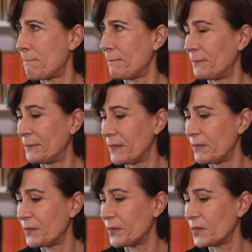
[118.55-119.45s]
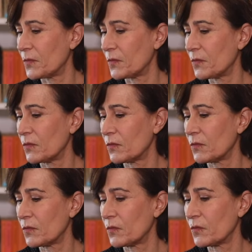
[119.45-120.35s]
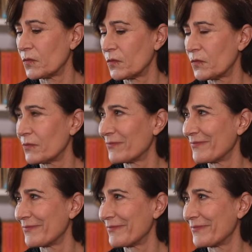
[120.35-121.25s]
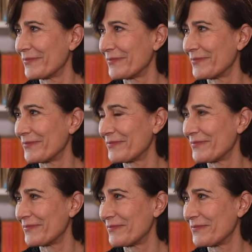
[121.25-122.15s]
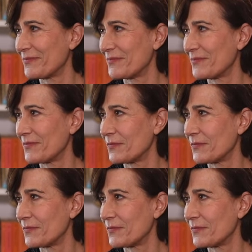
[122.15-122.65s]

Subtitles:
This person isn't speaking.